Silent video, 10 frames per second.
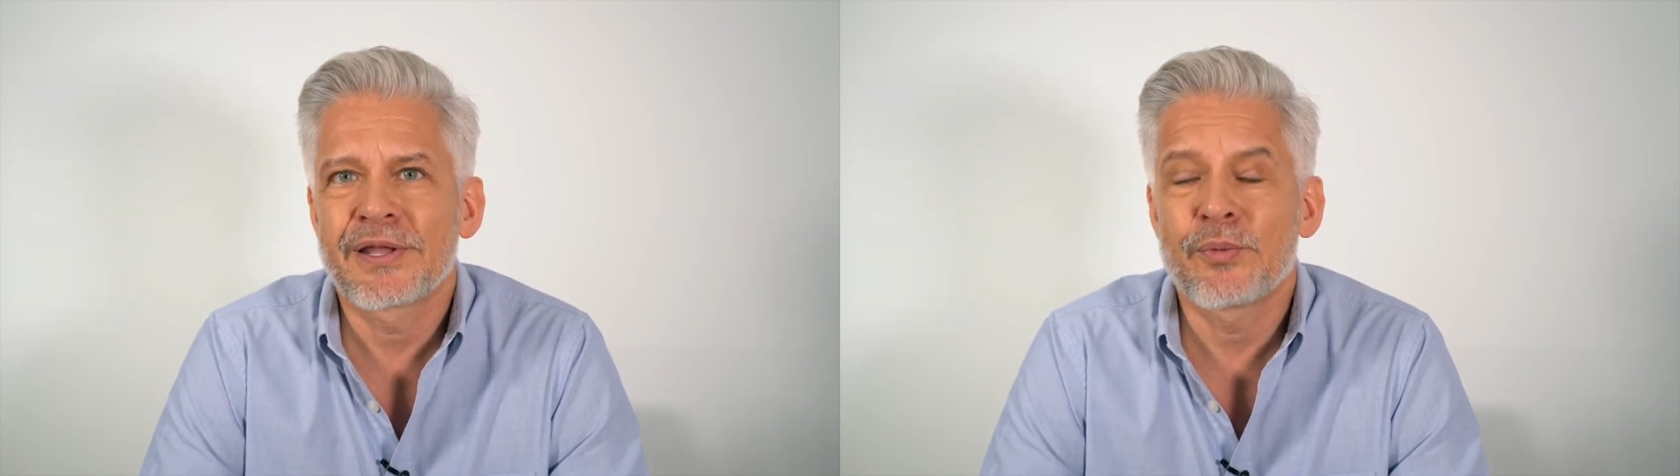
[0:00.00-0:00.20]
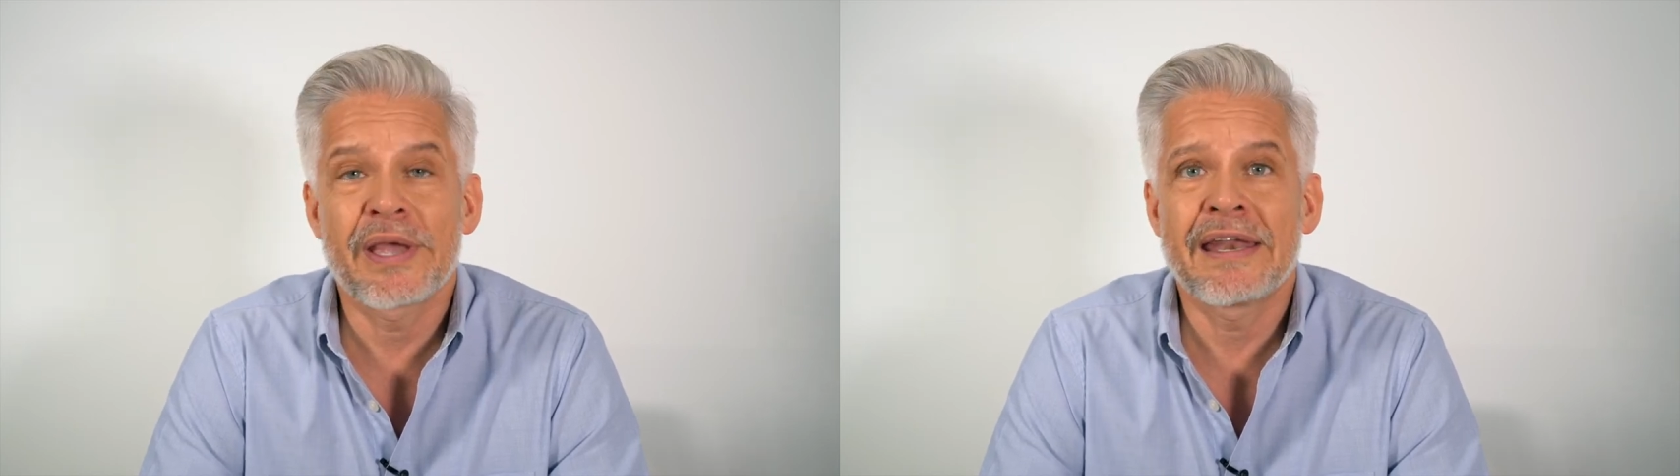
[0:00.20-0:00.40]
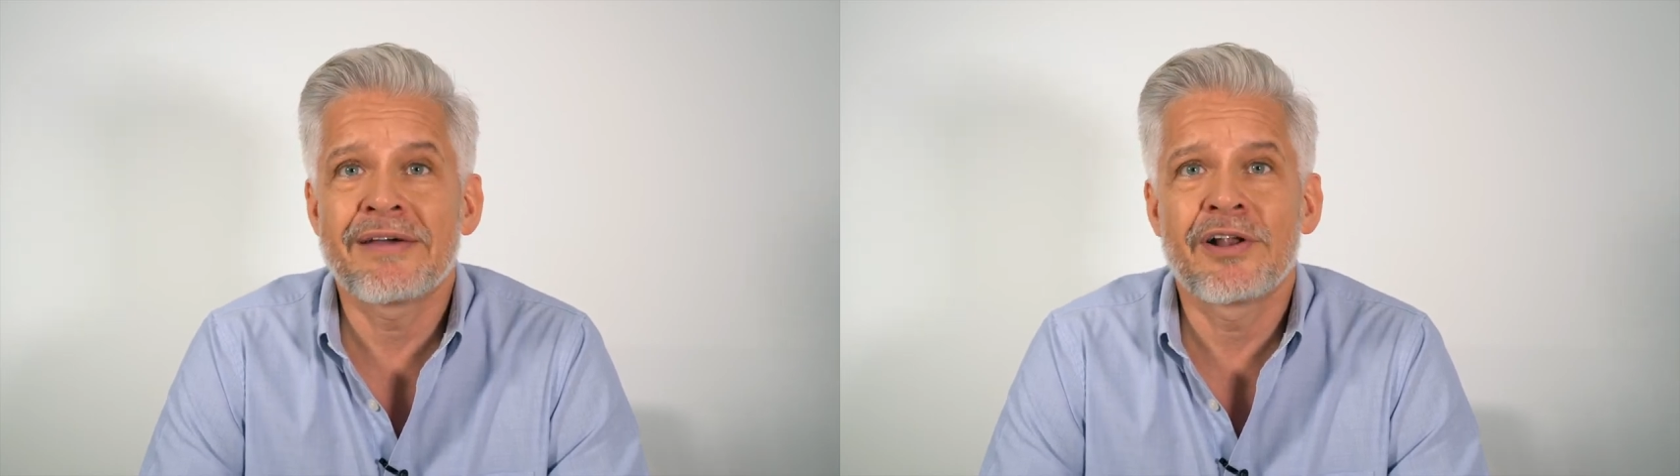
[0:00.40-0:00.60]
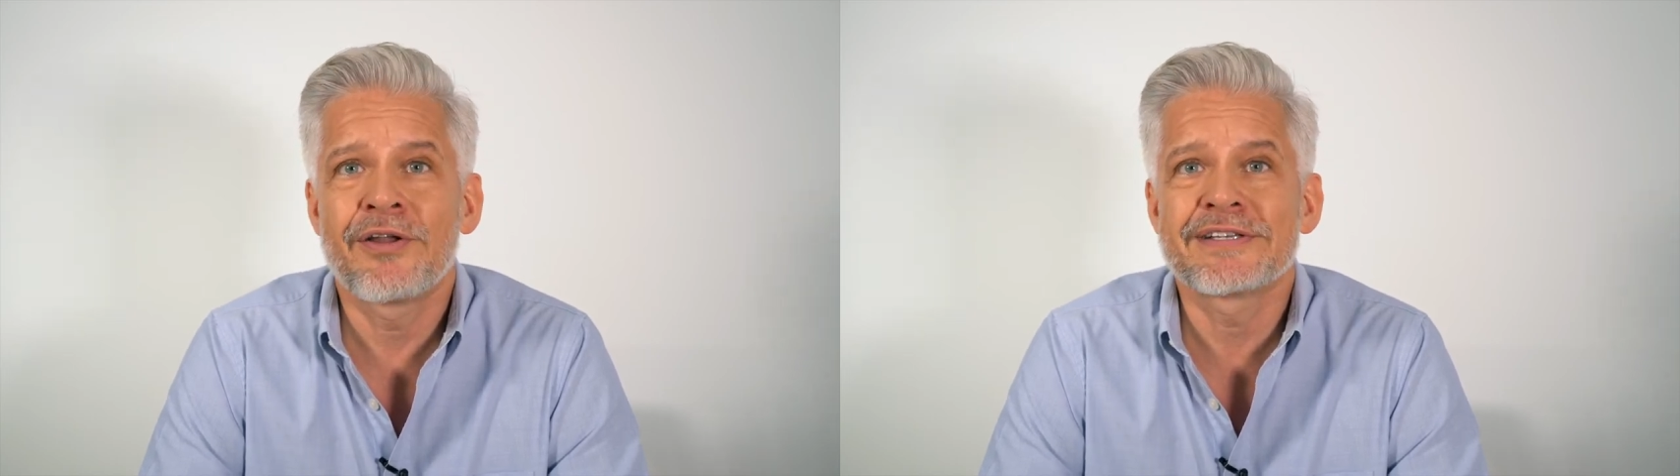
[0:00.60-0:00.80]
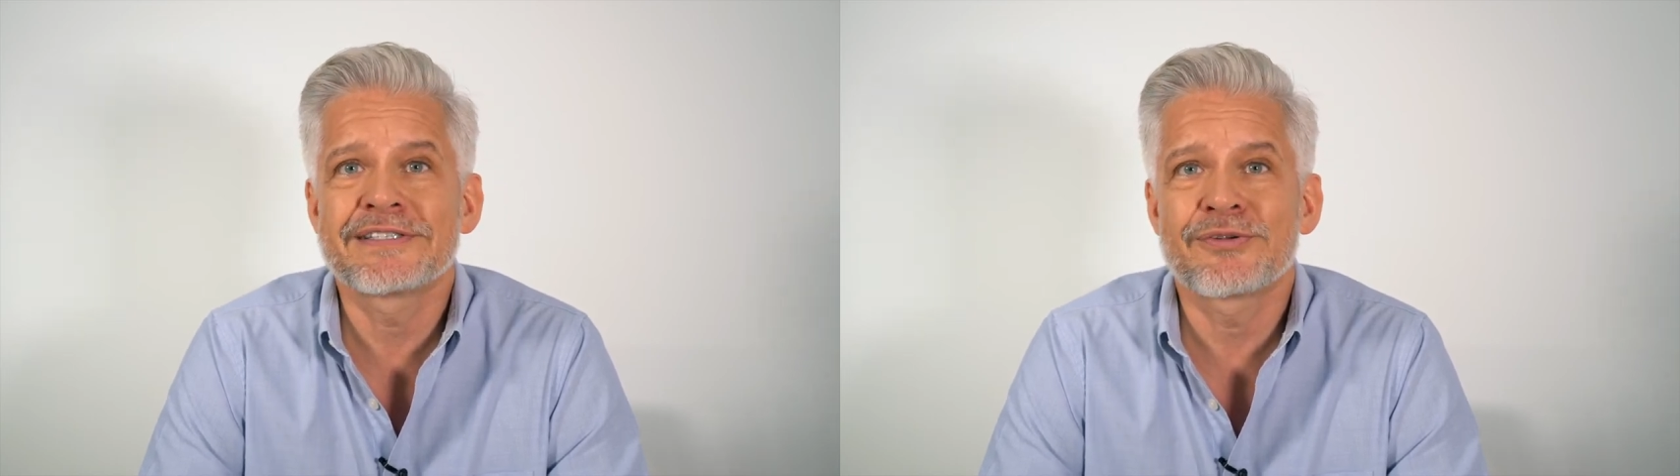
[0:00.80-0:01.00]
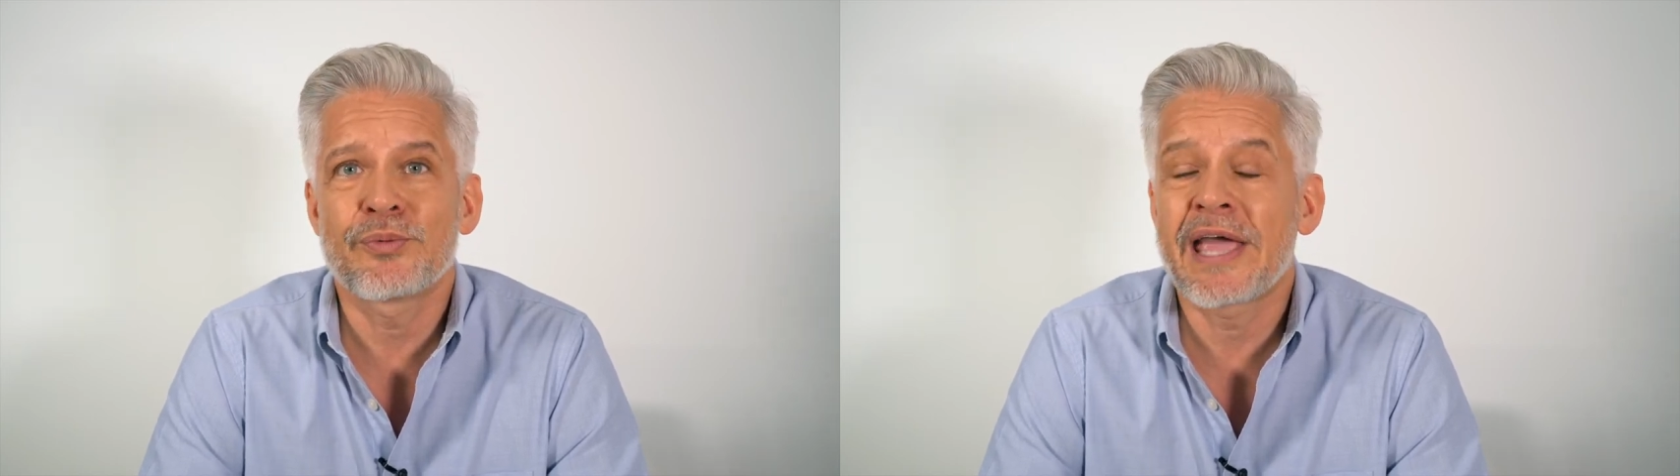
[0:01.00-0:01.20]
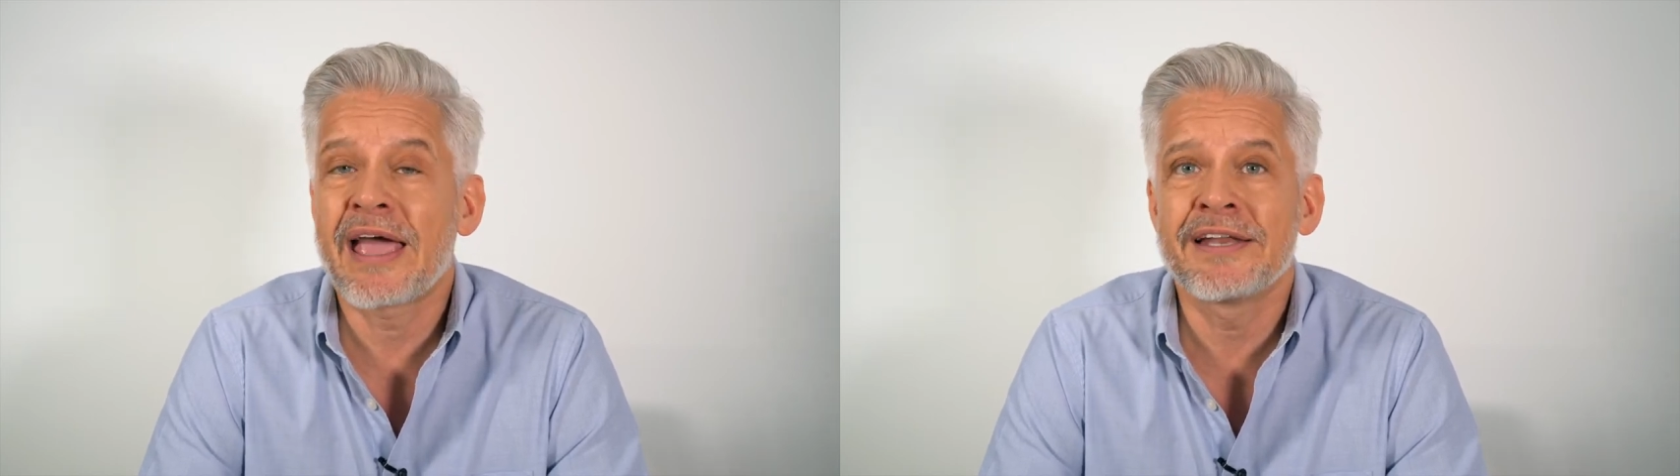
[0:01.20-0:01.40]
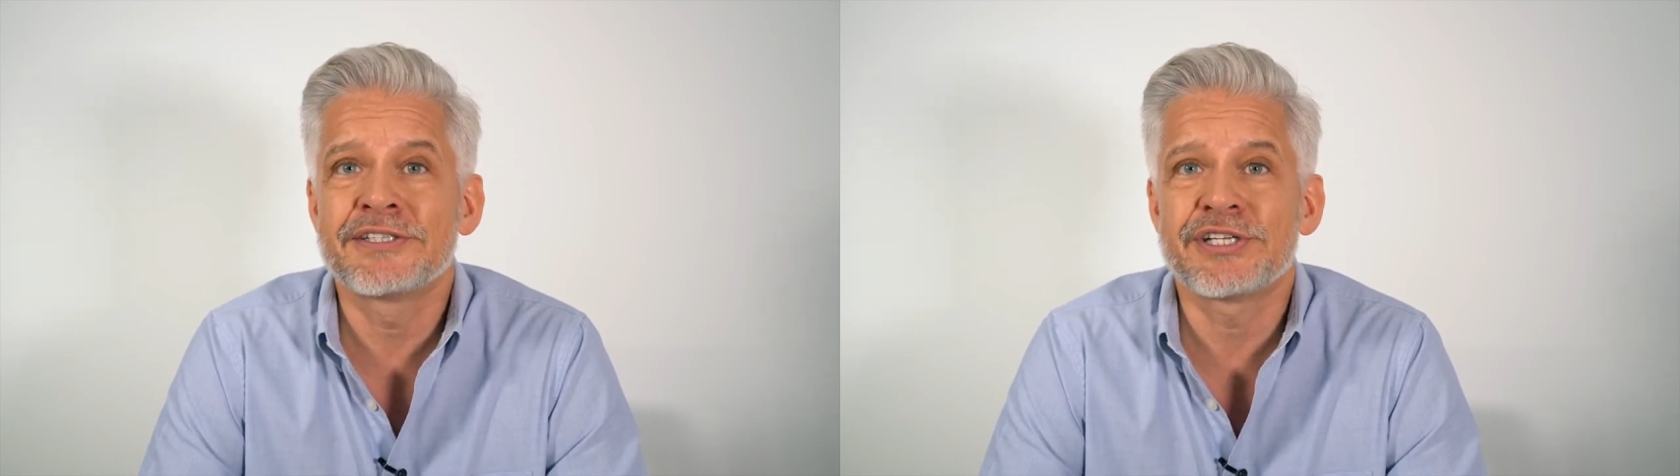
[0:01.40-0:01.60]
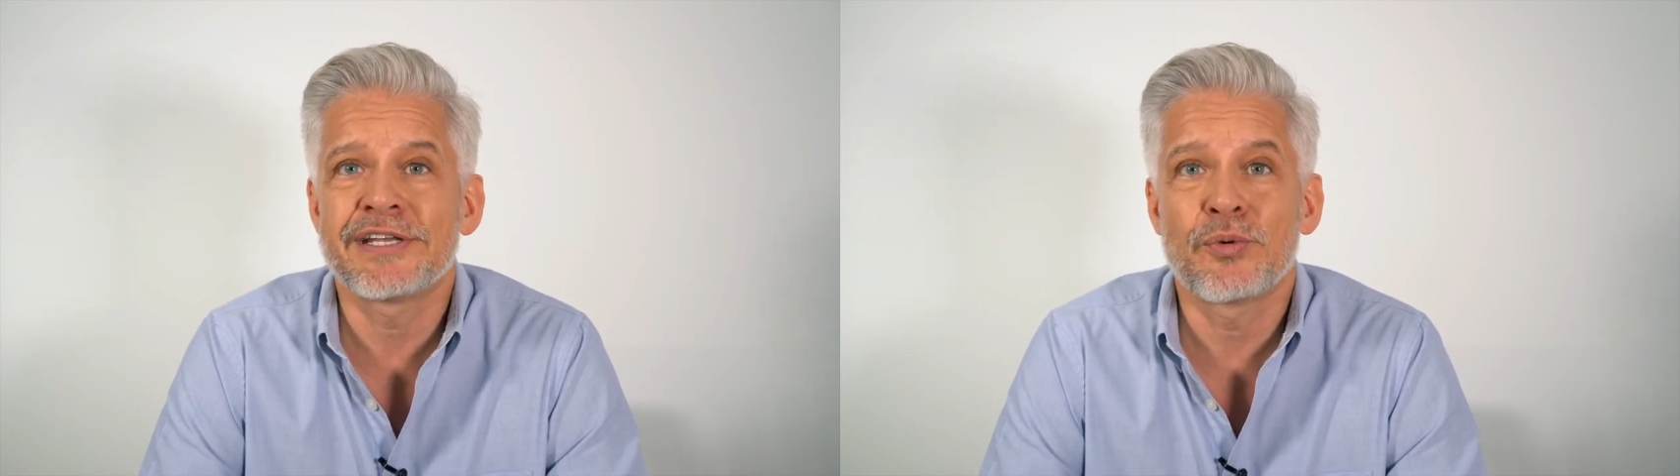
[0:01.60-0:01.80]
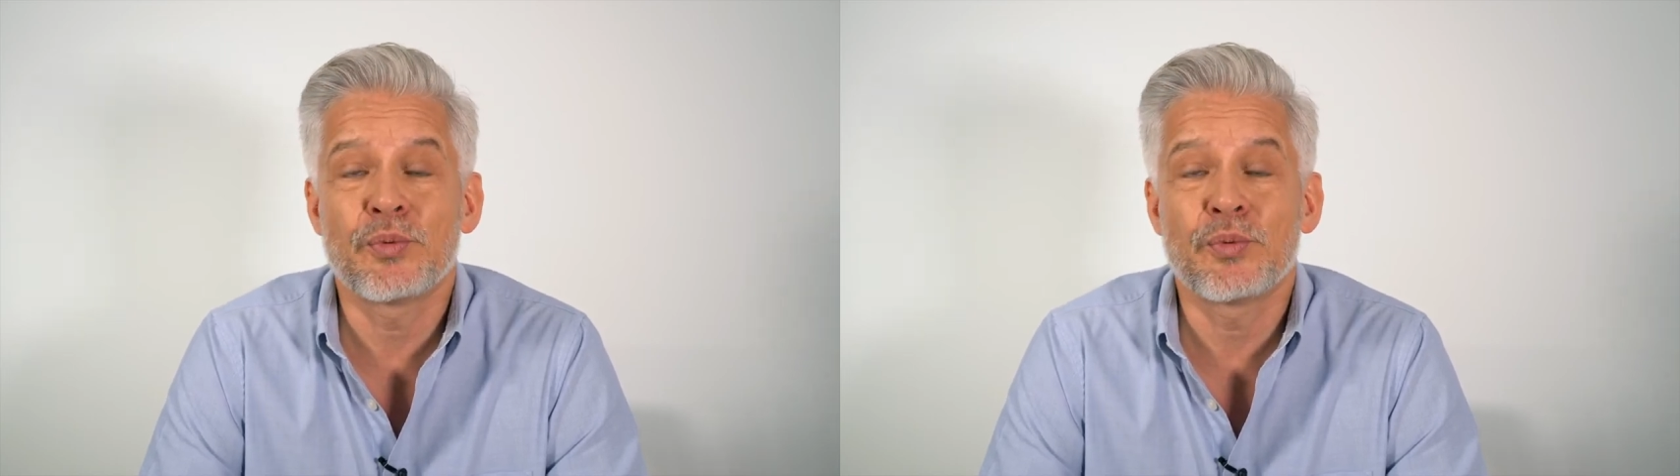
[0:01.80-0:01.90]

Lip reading: We are never lost. We are energy.